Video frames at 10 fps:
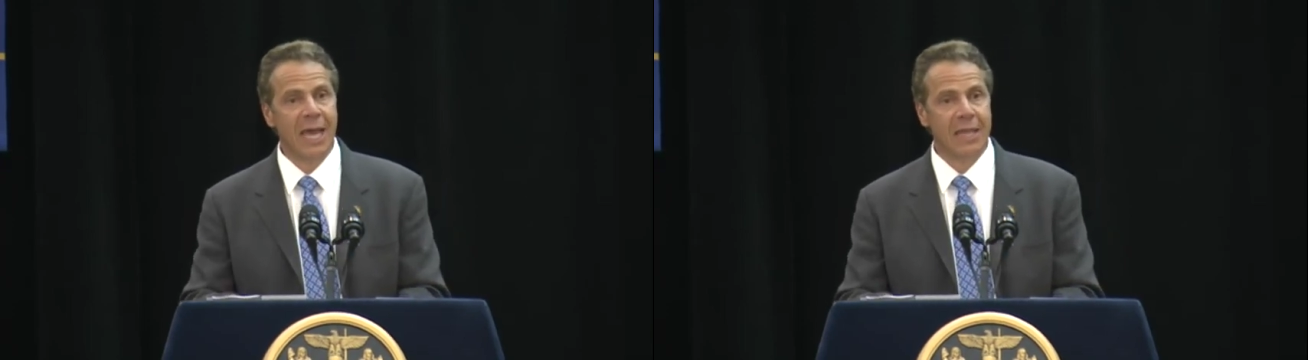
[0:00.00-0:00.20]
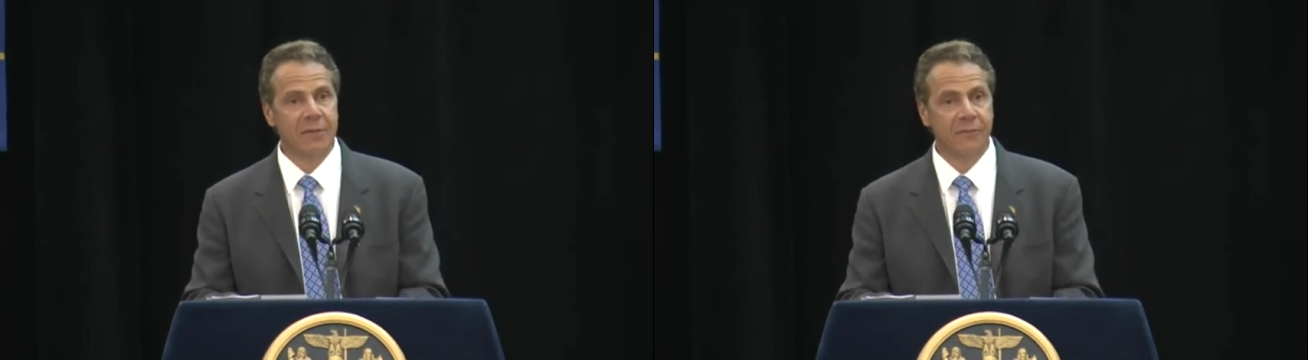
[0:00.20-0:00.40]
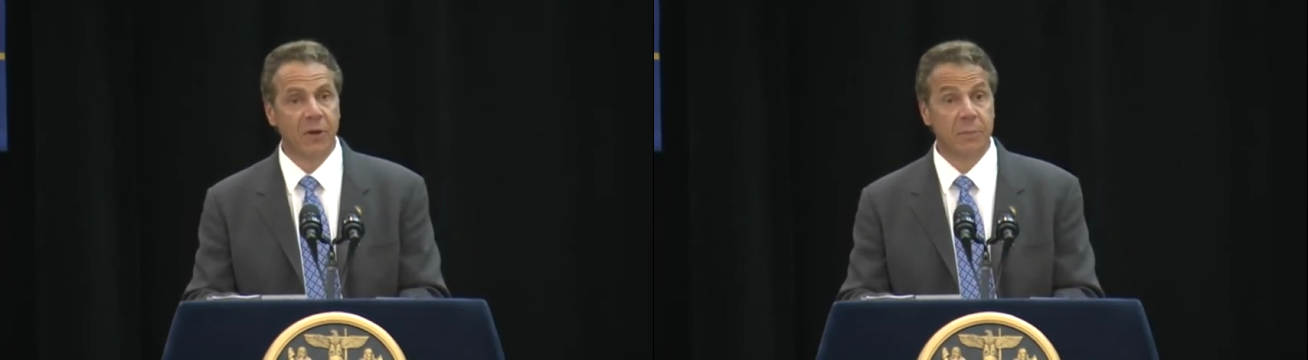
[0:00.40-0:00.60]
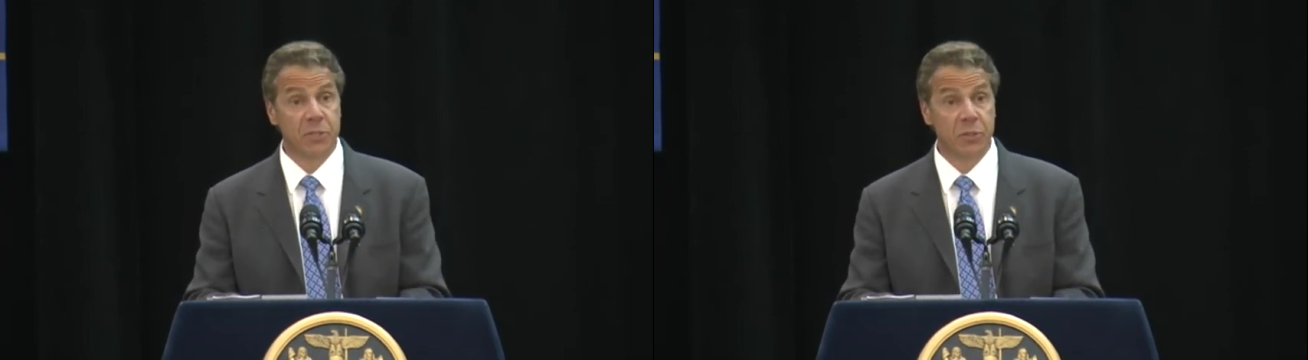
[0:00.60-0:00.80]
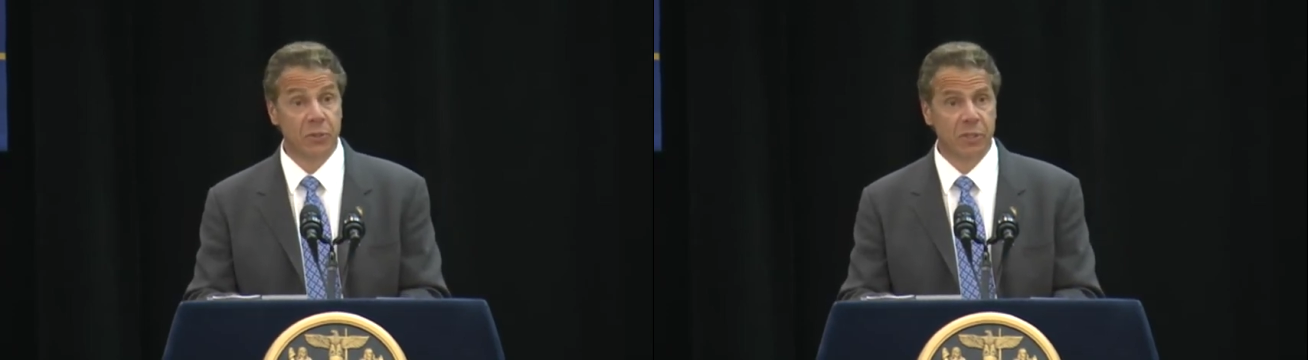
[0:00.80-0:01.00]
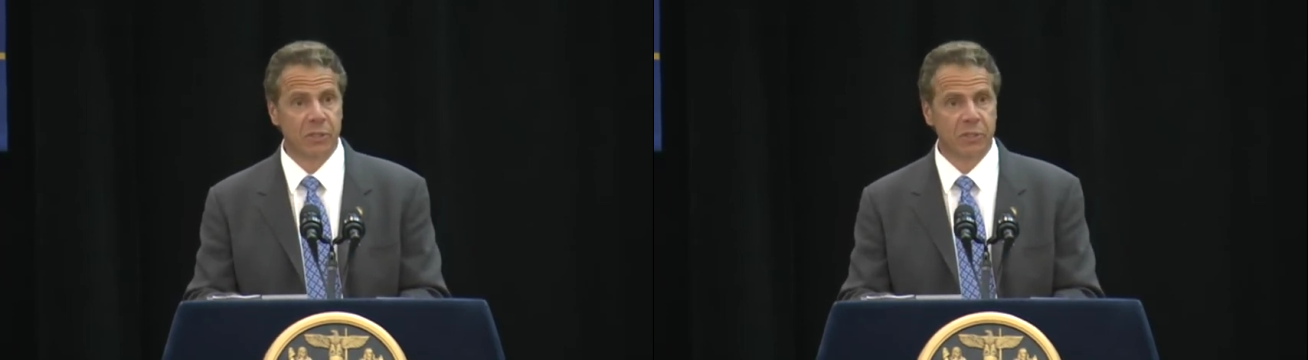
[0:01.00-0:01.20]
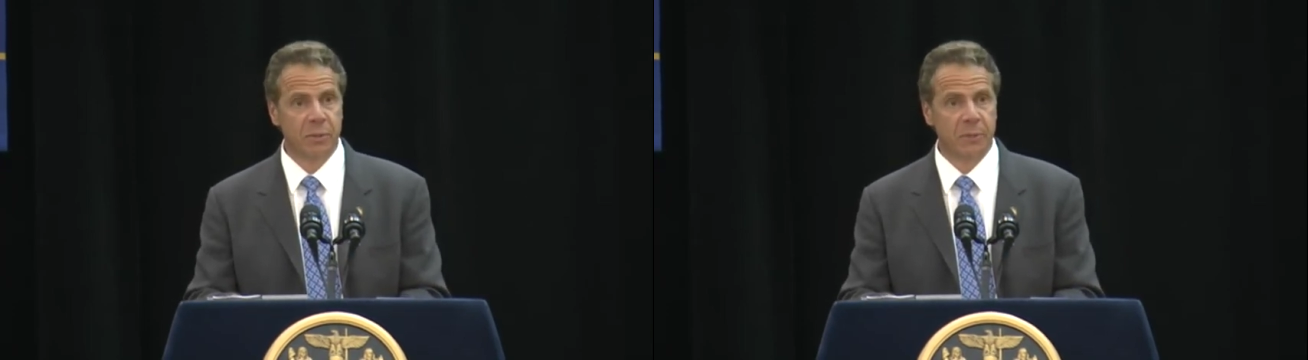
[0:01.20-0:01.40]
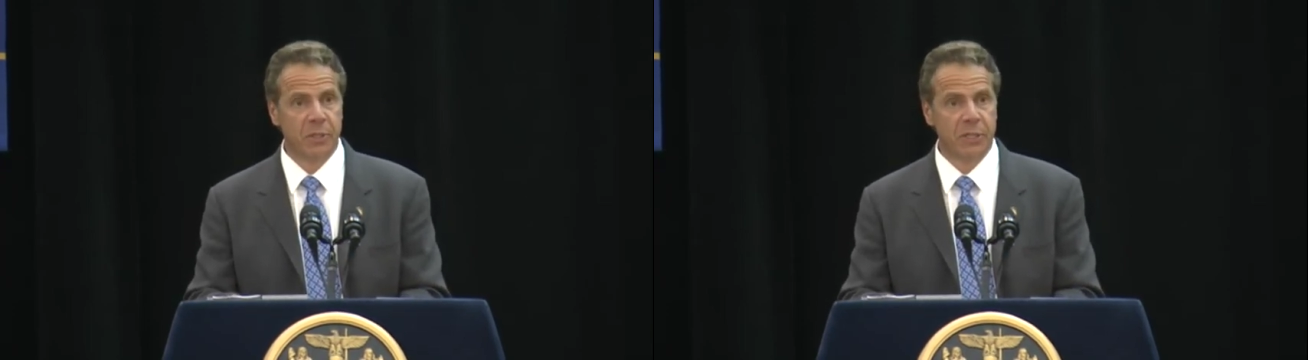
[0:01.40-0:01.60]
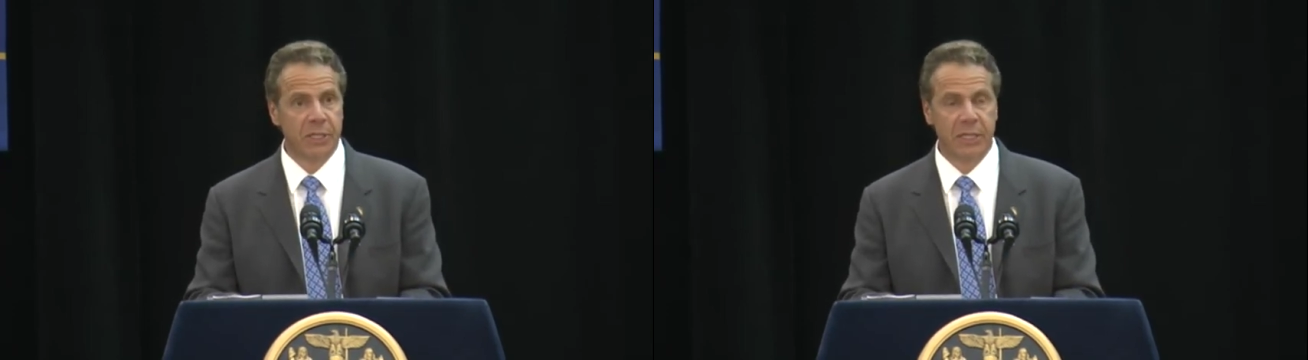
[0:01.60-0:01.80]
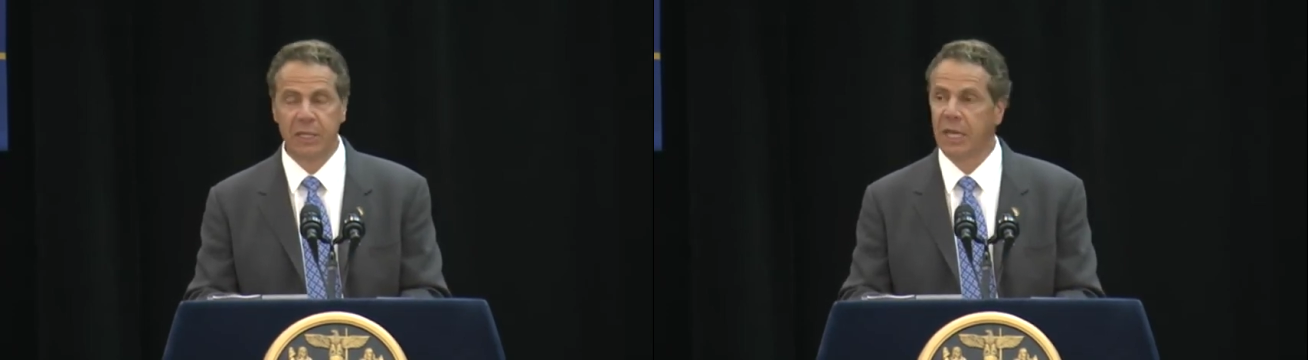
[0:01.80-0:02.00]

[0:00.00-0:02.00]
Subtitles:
and the pharmaceutical community.